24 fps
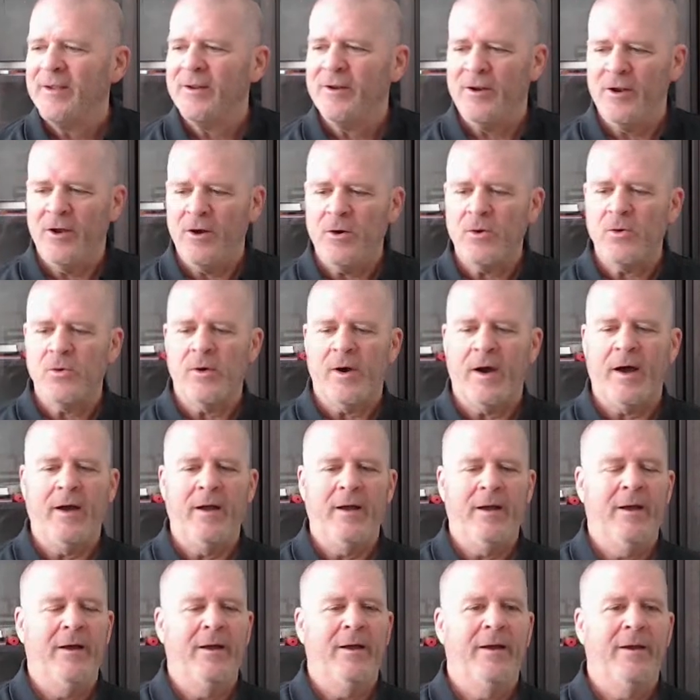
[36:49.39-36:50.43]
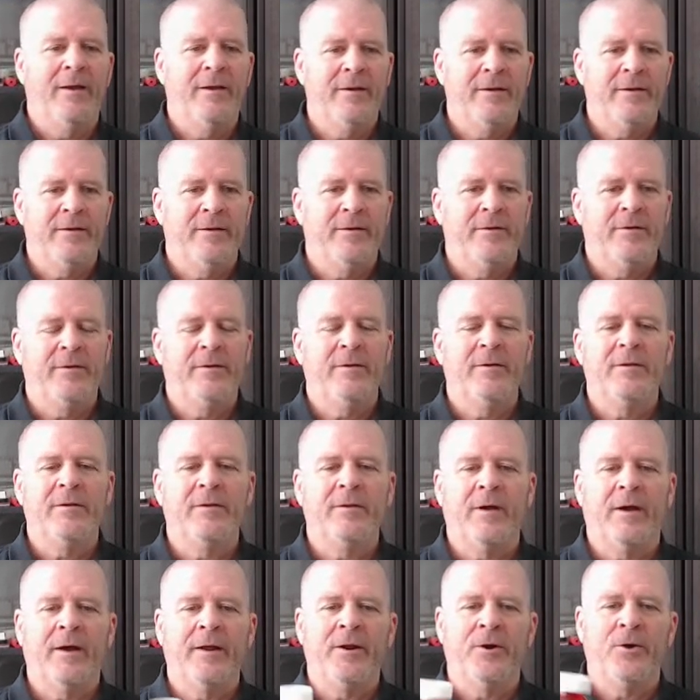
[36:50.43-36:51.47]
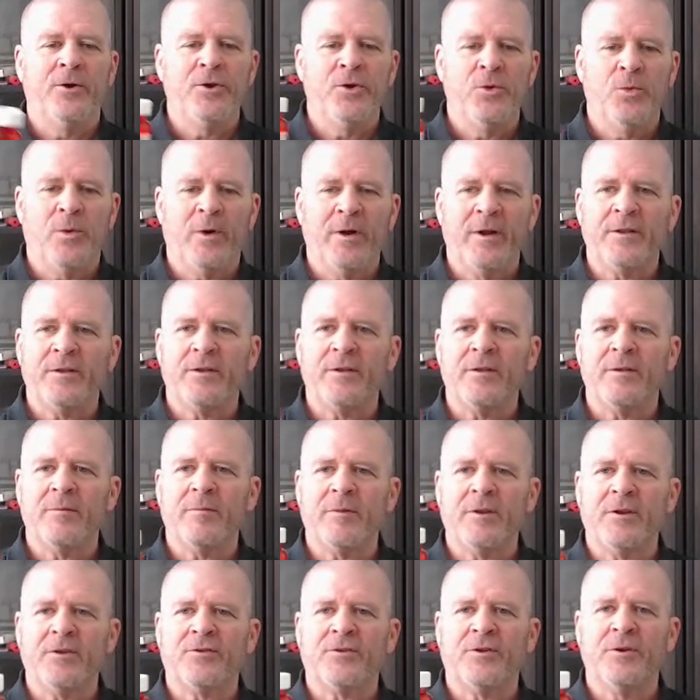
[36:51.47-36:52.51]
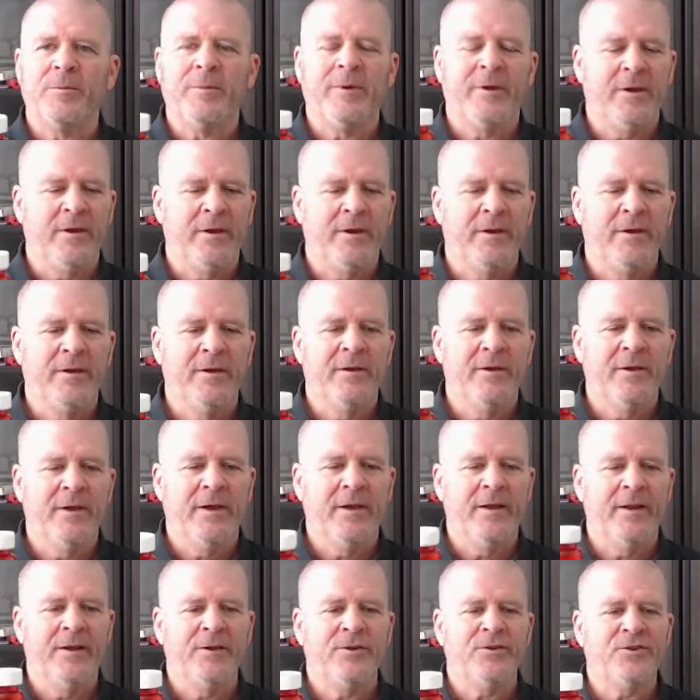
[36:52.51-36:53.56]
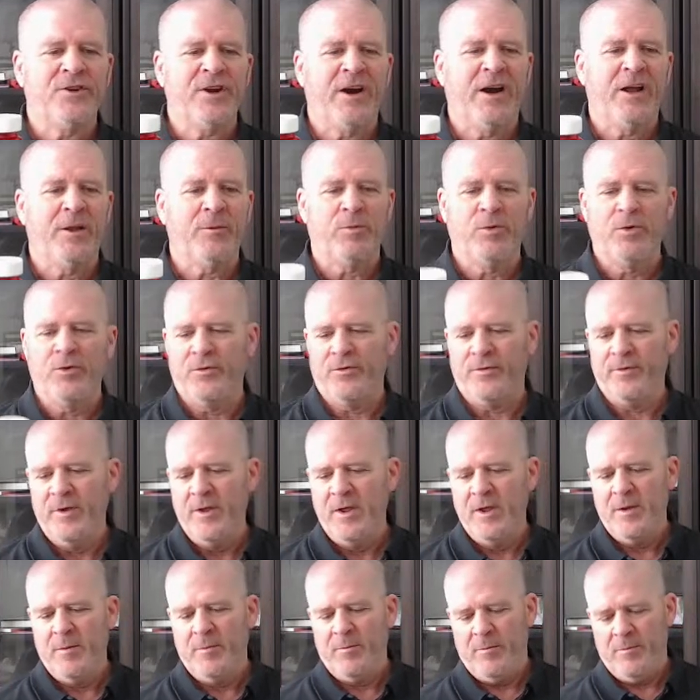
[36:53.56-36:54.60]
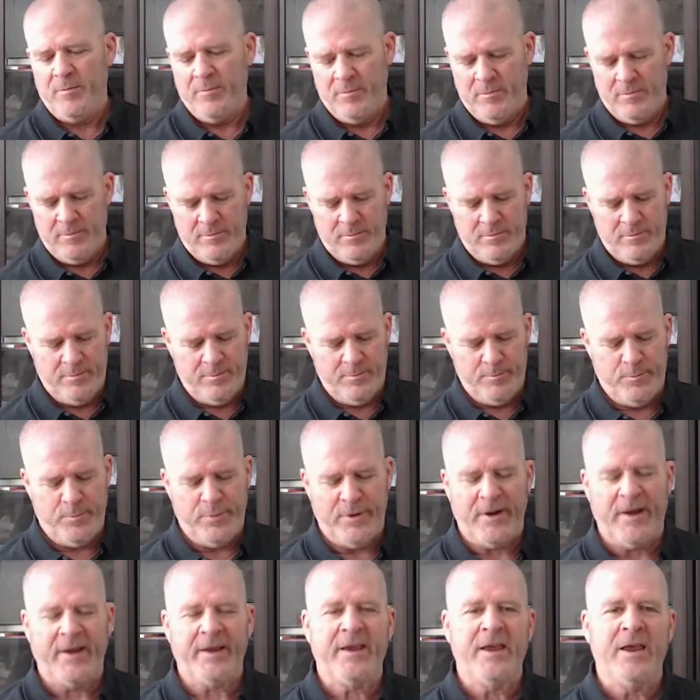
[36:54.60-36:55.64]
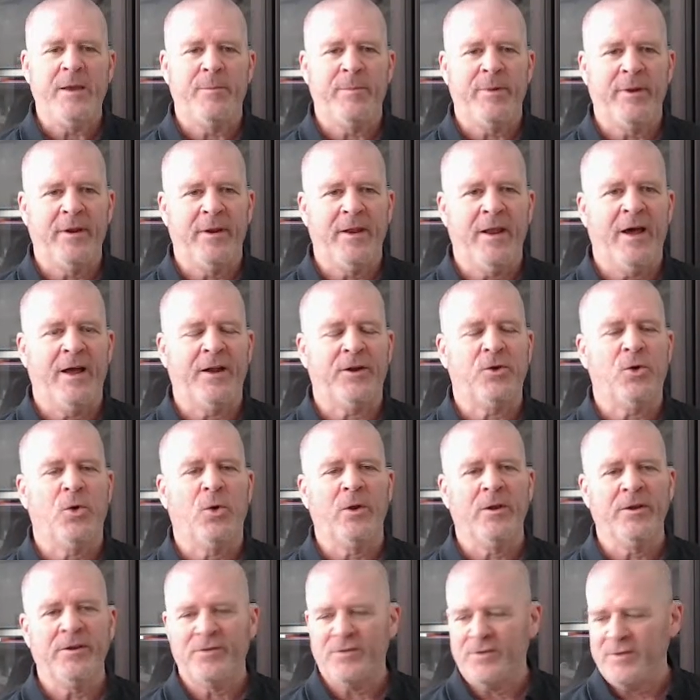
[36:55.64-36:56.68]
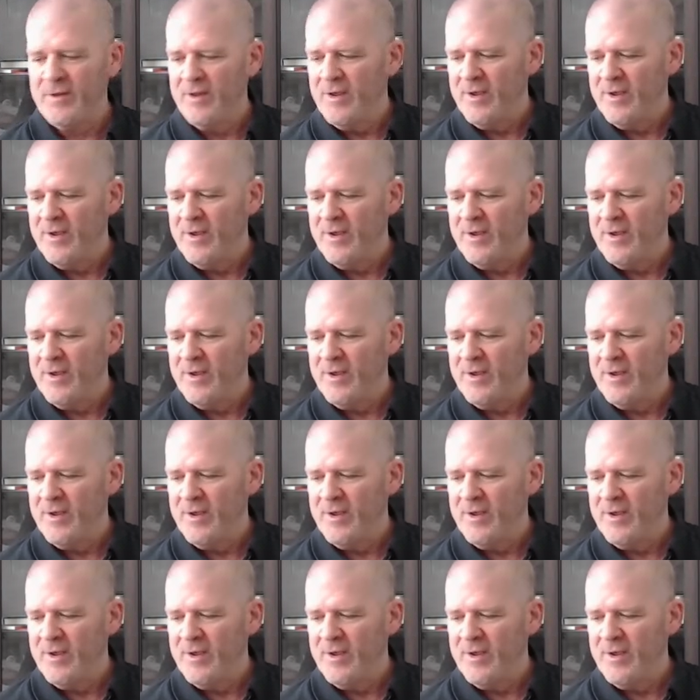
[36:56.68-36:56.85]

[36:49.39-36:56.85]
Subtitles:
No, I know you want this to be. It is childproof, but I keep it not totally.